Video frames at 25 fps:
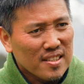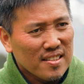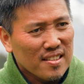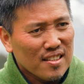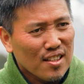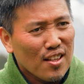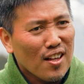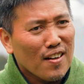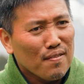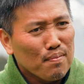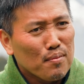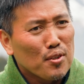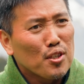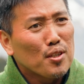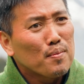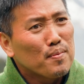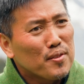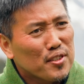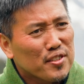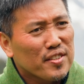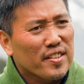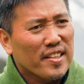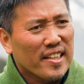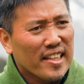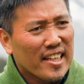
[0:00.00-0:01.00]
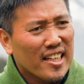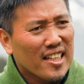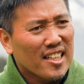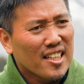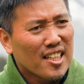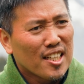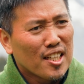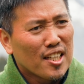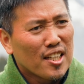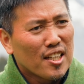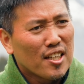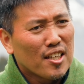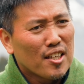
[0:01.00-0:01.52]
life purpose thing,
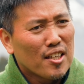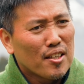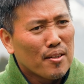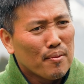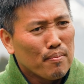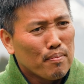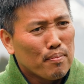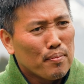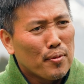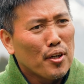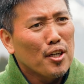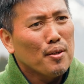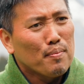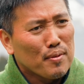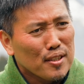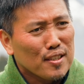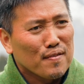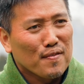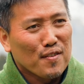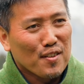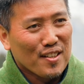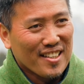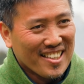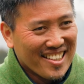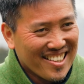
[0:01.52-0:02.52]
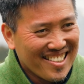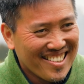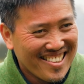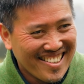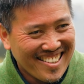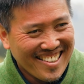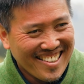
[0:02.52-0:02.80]
purposefully,